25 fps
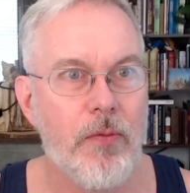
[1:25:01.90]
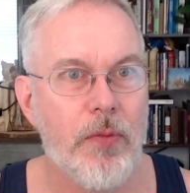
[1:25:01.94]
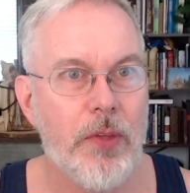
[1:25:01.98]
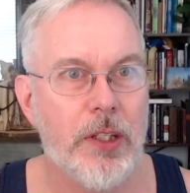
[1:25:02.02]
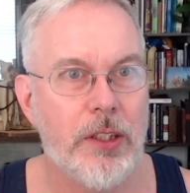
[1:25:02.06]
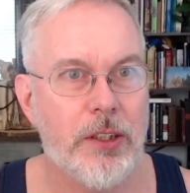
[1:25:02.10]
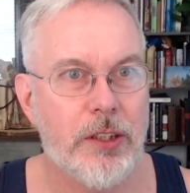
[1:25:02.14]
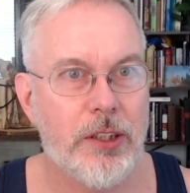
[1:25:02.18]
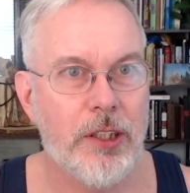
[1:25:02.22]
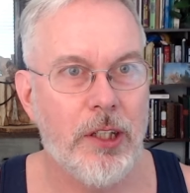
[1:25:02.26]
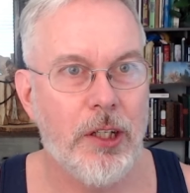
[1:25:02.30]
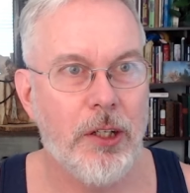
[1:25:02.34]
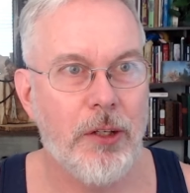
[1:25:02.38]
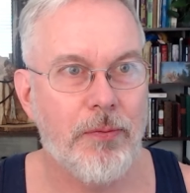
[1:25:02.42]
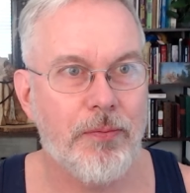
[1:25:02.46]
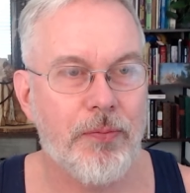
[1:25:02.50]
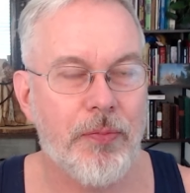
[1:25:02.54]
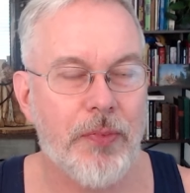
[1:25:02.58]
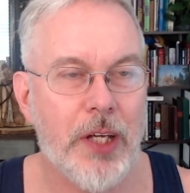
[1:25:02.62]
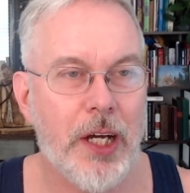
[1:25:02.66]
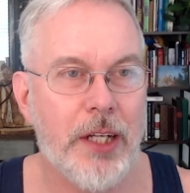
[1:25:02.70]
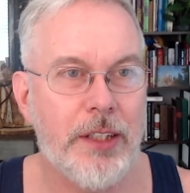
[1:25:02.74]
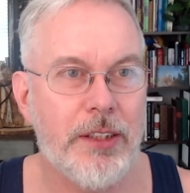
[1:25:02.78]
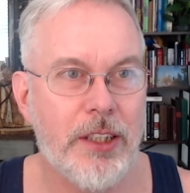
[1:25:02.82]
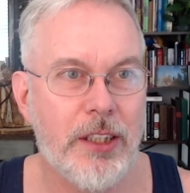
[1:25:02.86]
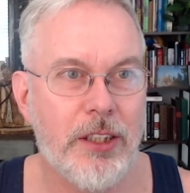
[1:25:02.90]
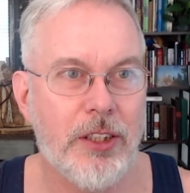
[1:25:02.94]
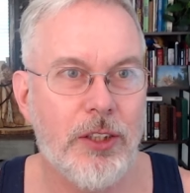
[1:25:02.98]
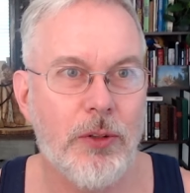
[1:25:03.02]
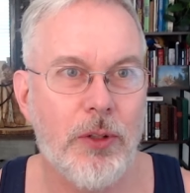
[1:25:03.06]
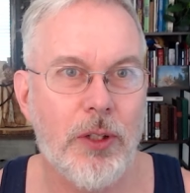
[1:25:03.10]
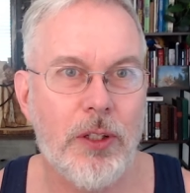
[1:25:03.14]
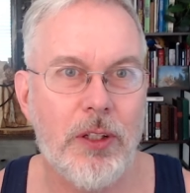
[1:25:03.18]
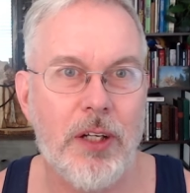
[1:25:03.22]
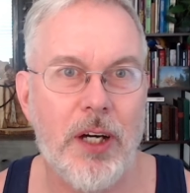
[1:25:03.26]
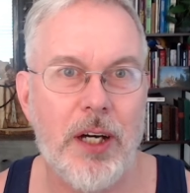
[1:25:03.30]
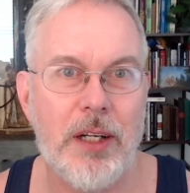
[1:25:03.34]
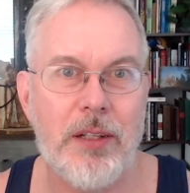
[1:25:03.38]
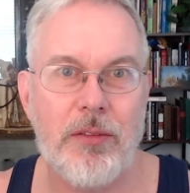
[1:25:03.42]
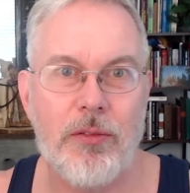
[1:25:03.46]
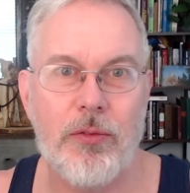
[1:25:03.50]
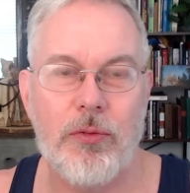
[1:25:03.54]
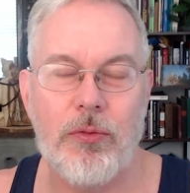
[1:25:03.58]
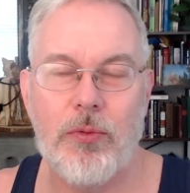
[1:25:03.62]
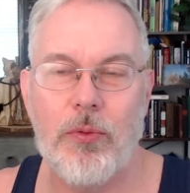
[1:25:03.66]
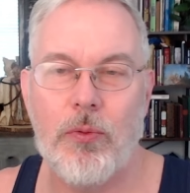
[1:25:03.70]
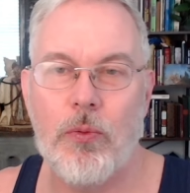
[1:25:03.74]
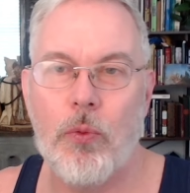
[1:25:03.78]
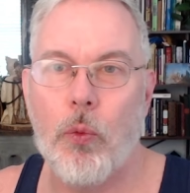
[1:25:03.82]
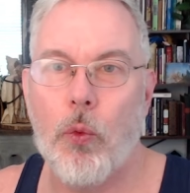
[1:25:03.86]
So I did do a lot
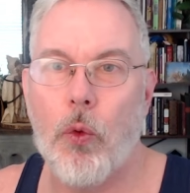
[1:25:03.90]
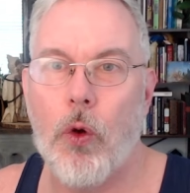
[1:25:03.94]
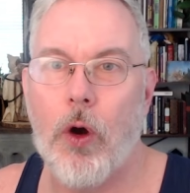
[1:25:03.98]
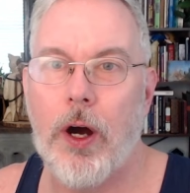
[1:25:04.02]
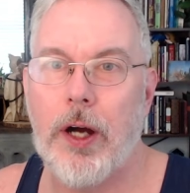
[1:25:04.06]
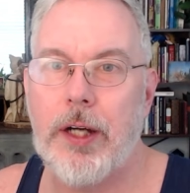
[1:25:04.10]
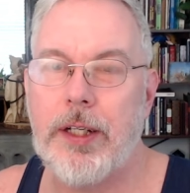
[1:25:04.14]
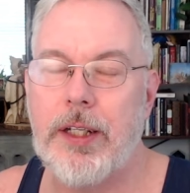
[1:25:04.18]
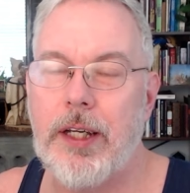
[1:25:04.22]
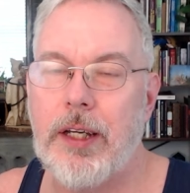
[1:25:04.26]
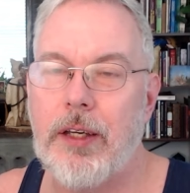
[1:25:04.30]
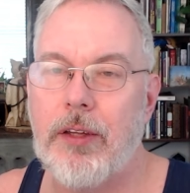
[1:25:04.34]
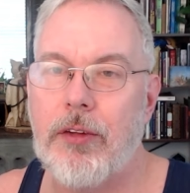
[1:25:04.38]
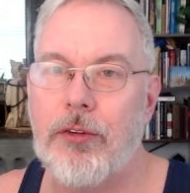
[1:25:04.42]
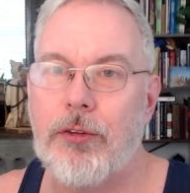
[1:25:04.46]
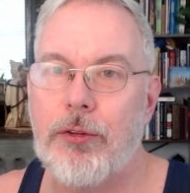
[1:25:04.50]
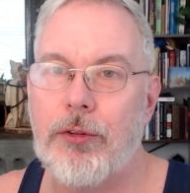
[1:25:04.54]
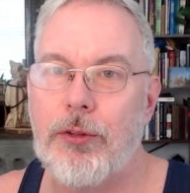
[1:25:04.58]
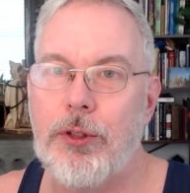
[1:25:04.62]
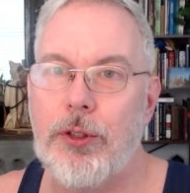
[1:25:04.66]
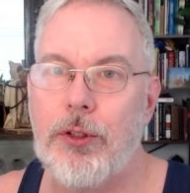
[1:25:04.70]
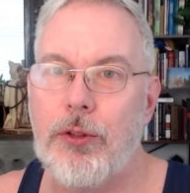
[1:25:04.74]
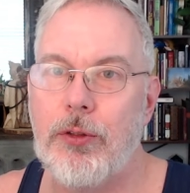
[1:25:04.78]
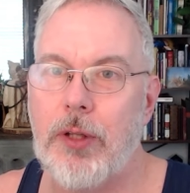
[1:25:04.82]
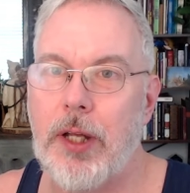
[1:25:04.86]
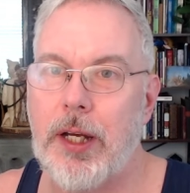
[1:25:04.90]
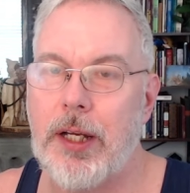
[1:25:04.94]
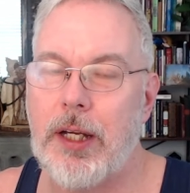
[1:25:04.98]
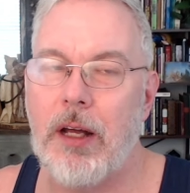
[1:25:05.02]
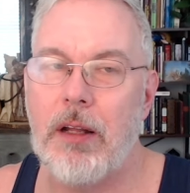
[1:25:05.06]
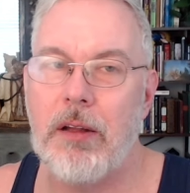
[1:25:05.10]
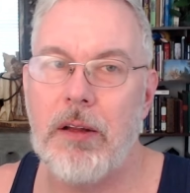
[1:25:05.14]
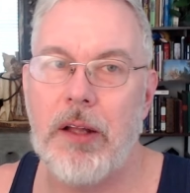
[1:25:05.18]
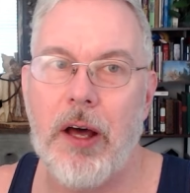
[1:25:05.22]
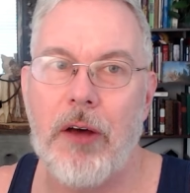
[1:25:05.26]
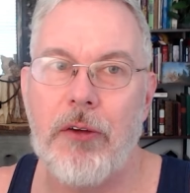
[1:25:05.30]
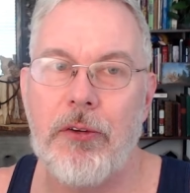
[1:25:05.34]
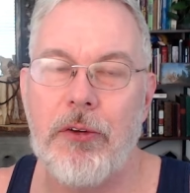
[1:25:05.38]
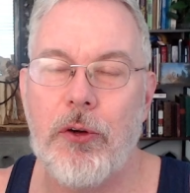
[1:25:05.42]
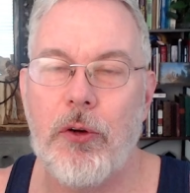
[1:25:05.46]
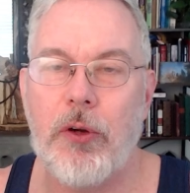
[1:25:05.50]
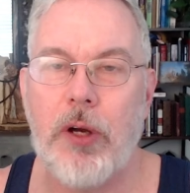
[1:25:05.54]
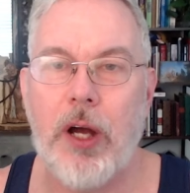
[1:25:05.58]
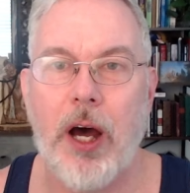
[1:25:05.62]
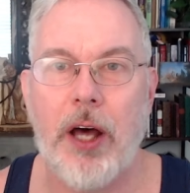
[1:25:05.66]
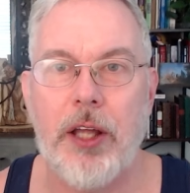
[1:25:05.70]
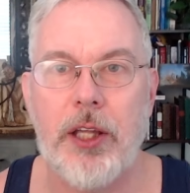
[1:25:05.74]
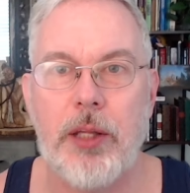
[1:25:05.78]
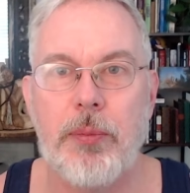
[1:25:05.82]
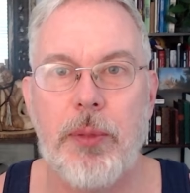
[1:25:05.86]
of walking through like Alando
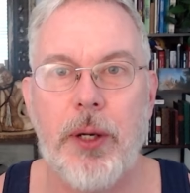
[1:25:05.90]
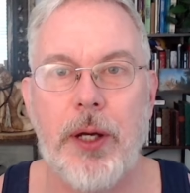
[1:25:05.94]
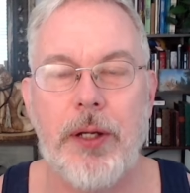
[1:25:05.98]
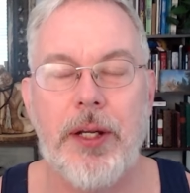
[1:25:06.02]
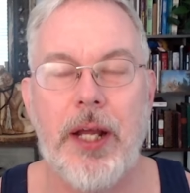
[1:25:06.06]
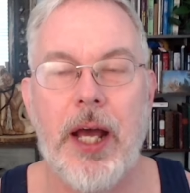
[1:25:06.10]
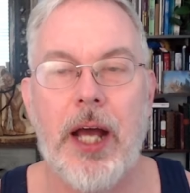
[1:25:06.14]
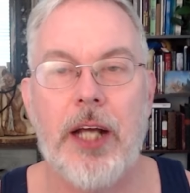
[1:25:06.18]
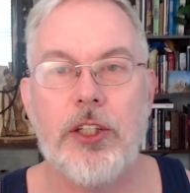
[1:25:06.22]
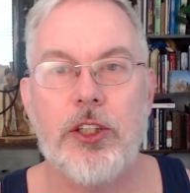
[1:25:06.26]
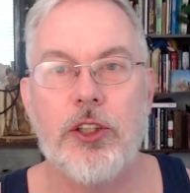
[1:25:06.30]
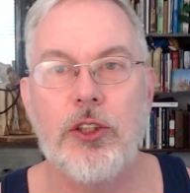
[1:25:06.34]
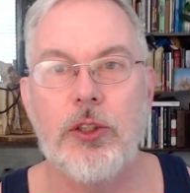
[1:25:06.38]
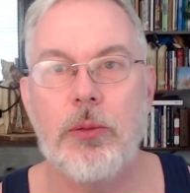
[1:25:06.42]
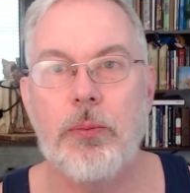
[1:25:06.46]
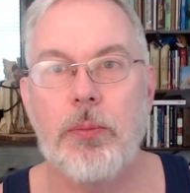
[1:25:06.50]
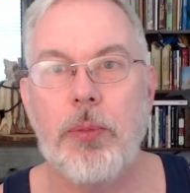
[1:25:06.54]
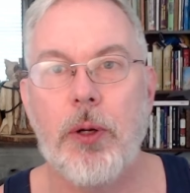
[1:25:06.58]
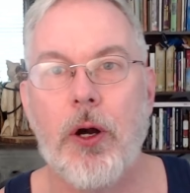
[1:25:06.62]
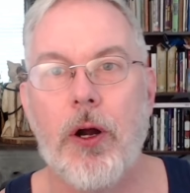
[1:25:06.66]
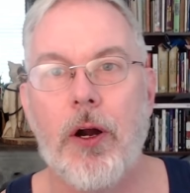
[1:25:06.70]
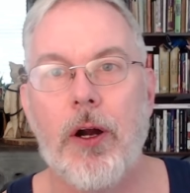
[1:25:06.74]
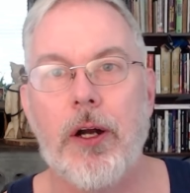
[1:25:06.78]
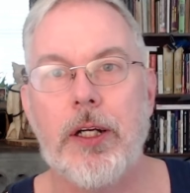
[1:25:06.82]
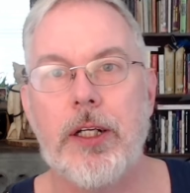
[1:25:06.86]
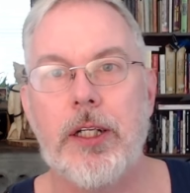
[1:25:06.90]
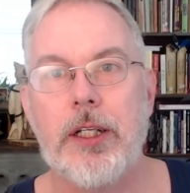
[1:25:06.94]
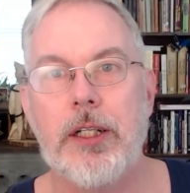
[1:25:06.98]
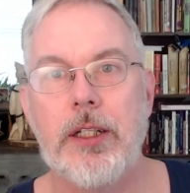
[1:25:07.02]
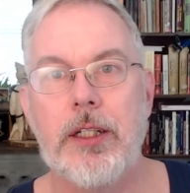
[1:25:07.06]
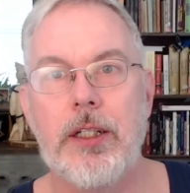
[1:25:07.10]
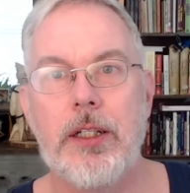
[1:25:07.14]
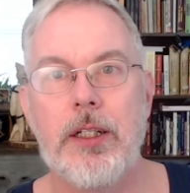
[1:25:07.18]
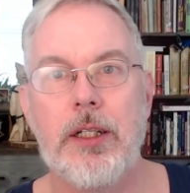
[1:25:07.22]
Kathapa National Park,